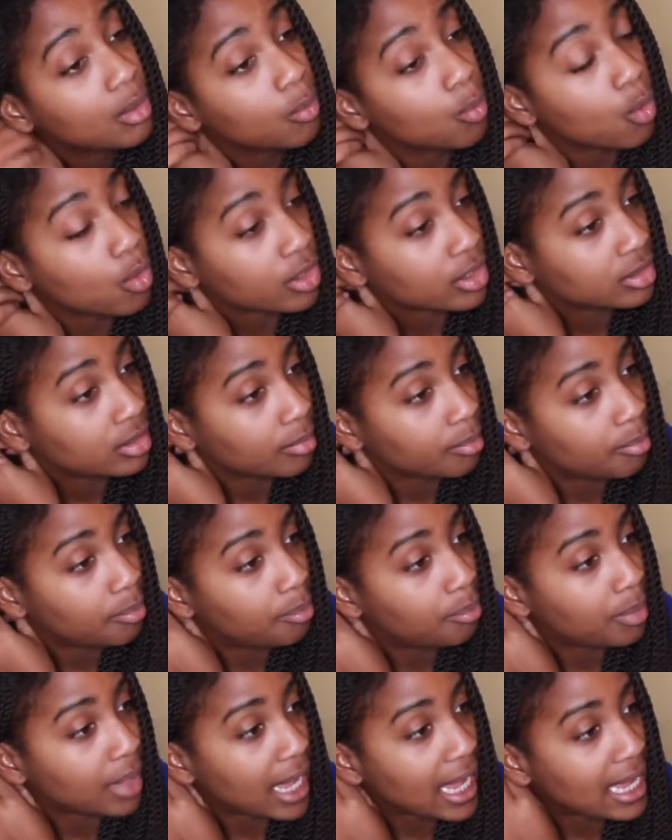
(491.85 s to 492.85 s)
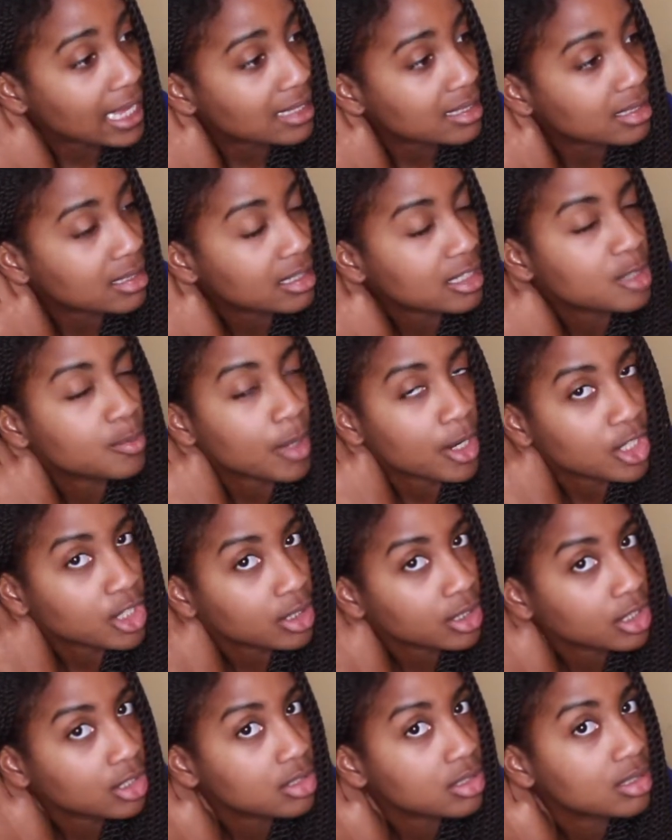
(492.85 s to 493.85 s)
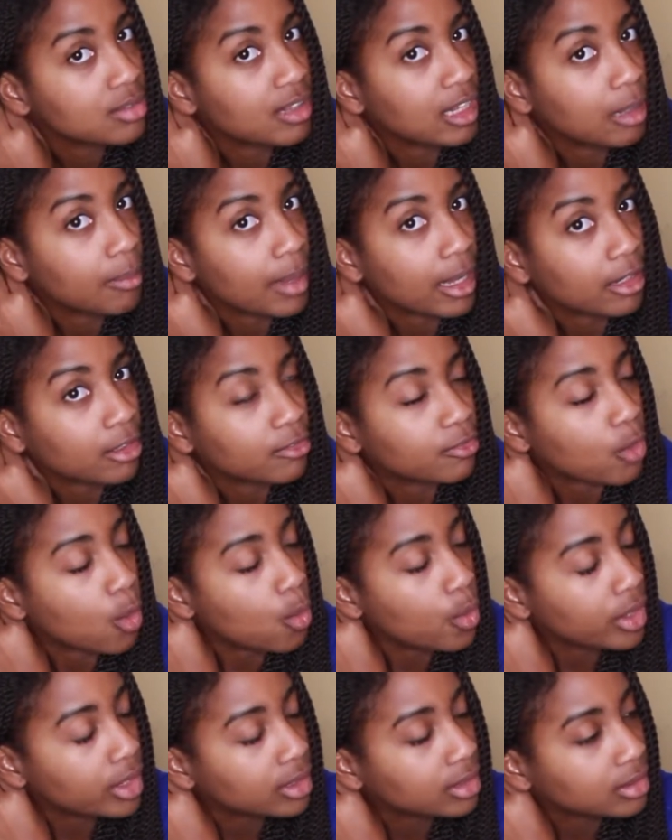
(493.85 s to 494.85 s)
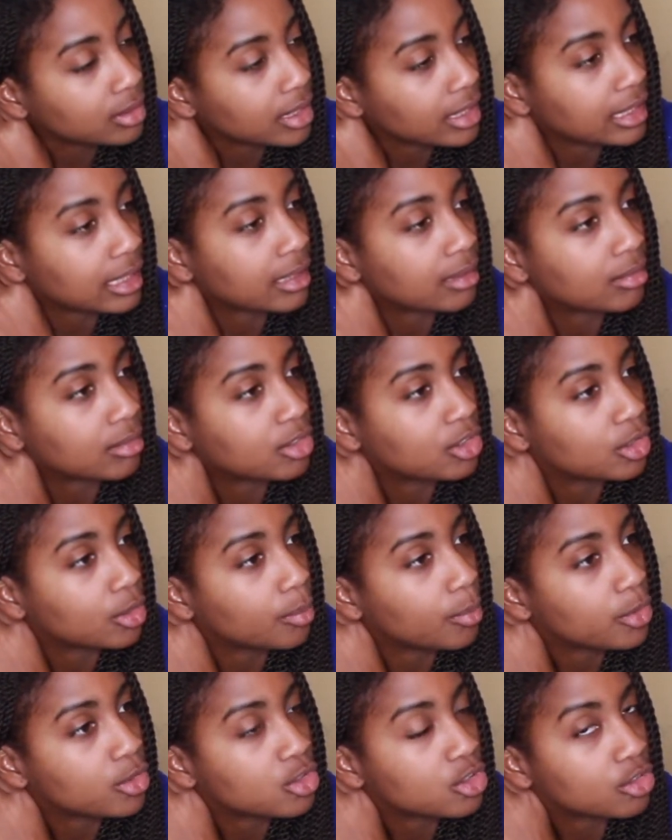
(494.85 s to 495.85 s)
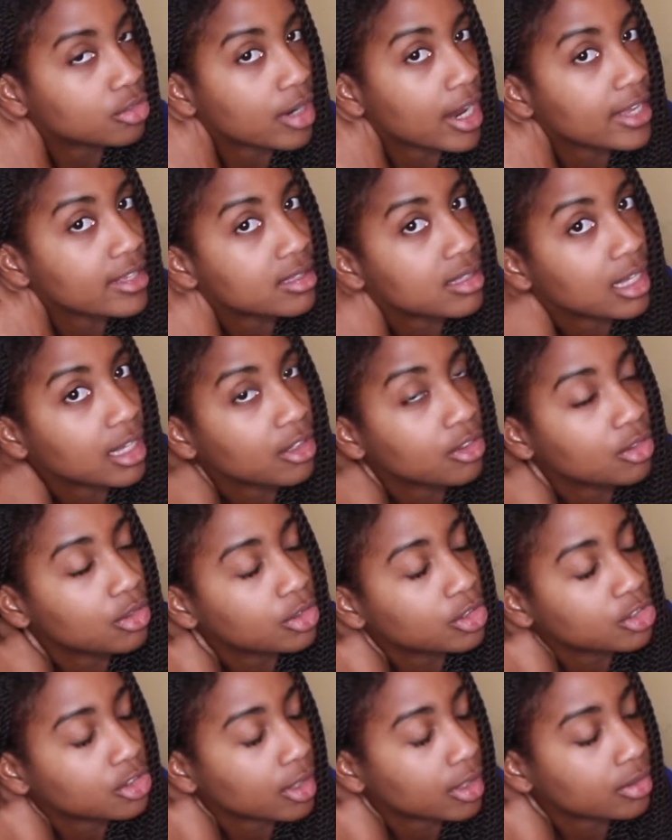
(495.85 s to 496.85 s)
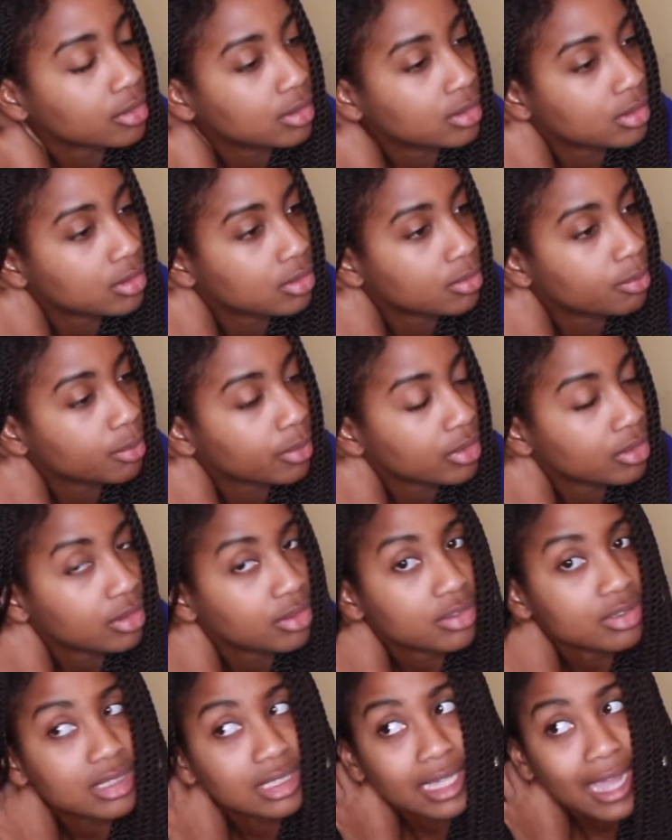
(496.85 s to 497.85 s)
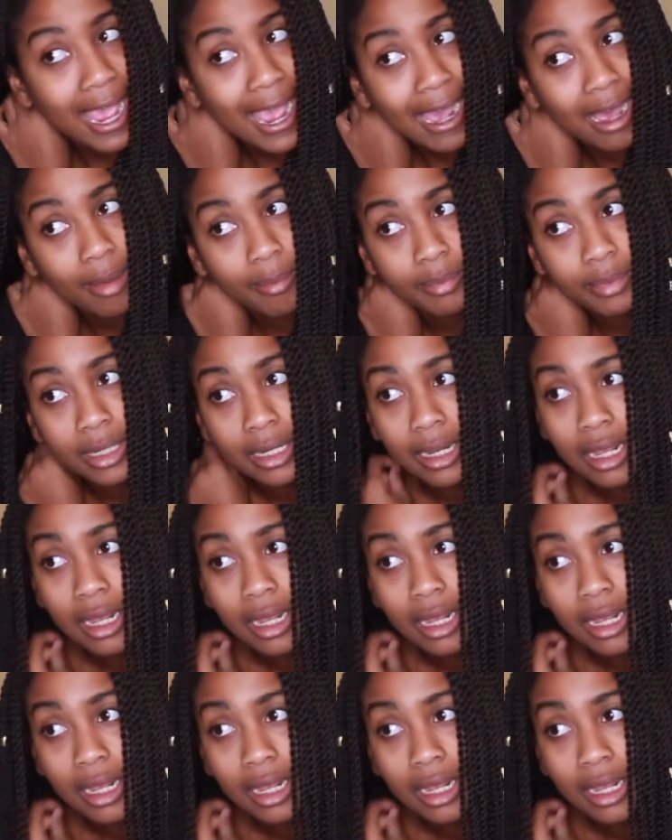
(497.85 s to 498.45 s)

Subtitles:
worked the best, especially because of the amount of oil and moisturizing you're trying to do with your scalp.